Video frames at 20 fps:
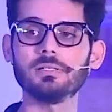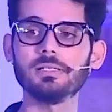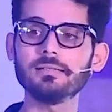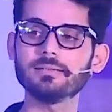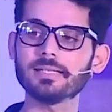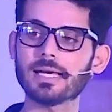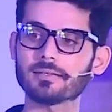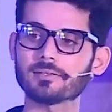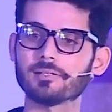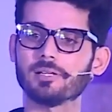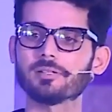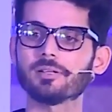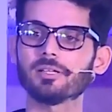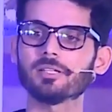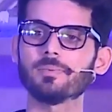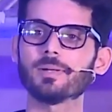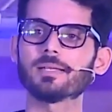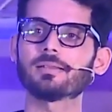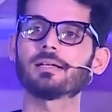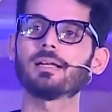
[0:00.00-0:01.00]
this accelerator
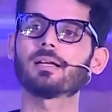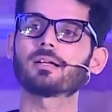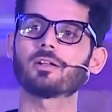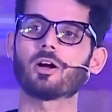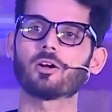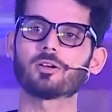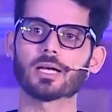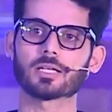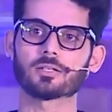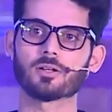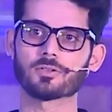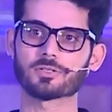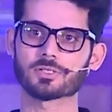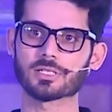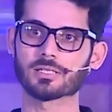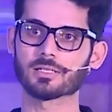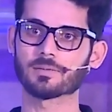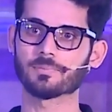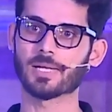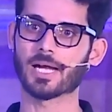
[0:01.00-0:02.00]
is basically a cloud
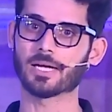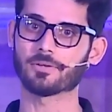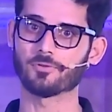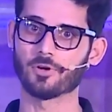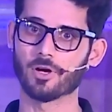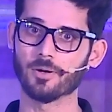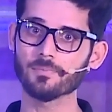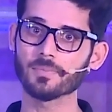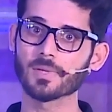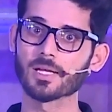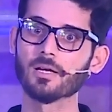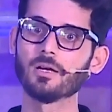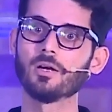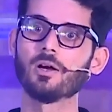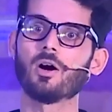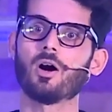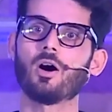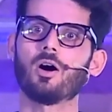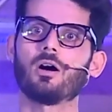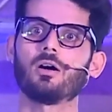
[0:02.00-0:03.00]
agnostic platform,
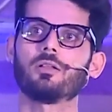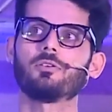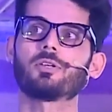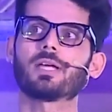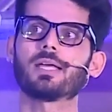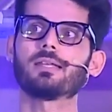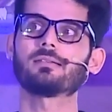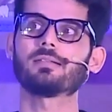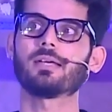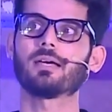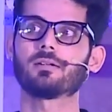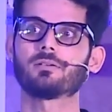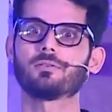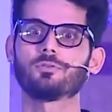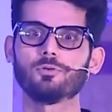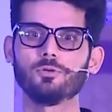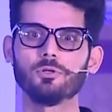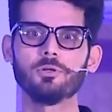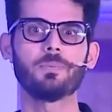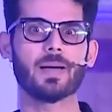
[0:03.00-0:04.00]
or you can say a
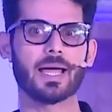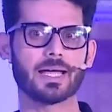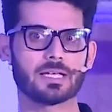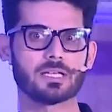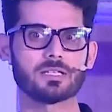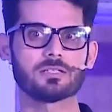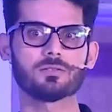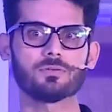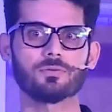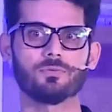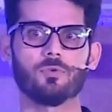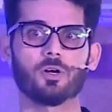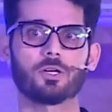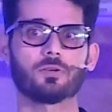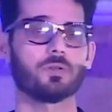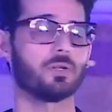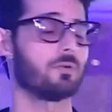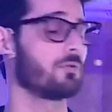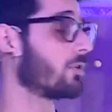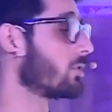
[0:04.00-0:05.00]
tool package,
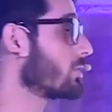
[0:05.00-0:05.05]
whatever you